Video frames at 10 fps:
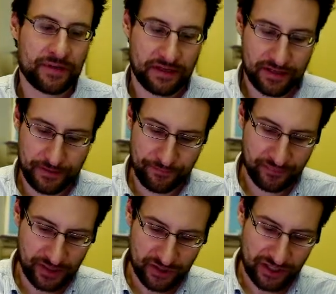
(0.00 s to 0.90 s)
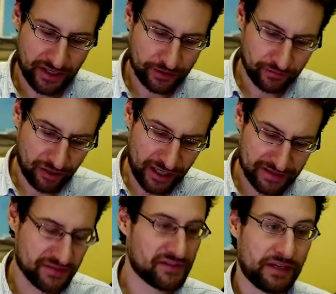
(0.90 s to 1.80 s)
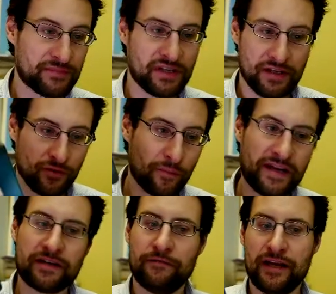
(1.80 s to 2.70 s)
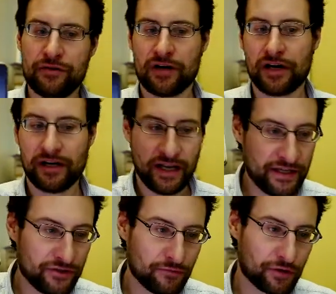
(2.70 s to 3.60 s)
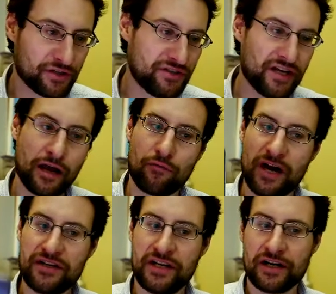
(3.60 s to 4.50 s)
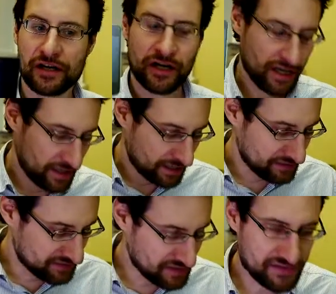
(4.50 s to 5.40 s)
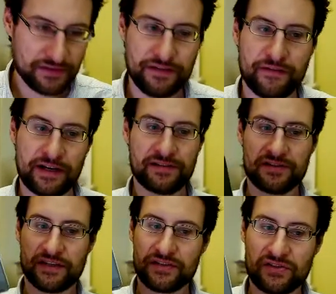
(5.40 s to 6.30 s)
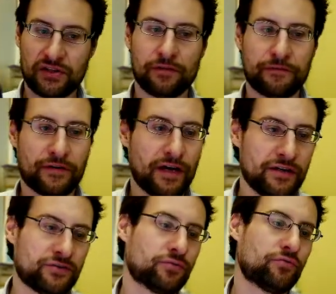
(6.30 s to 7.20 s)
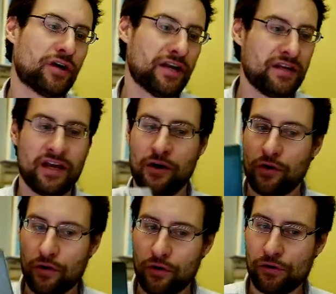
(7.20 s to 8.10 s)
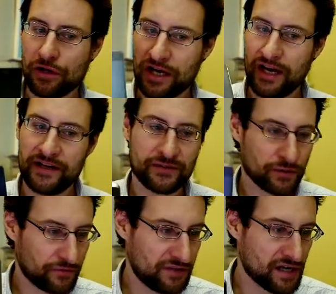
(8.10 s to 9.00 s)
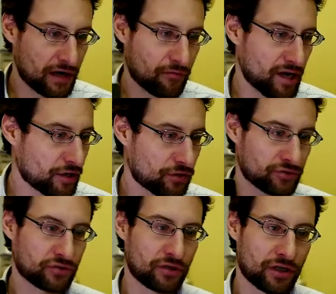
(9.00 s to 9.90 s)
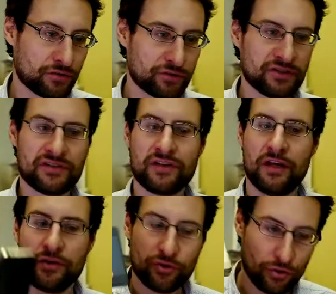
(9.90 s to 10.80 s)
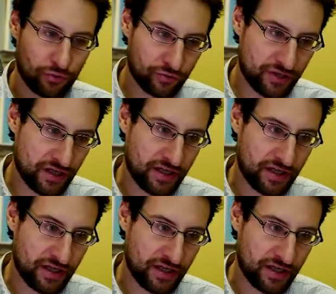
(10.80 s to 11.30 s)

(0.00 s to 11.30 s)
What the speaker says: actually I really hate these terms, no matter where you are and you want to DIY tinker, these devices are still fine to run all kinds of DIY controller goodness, your own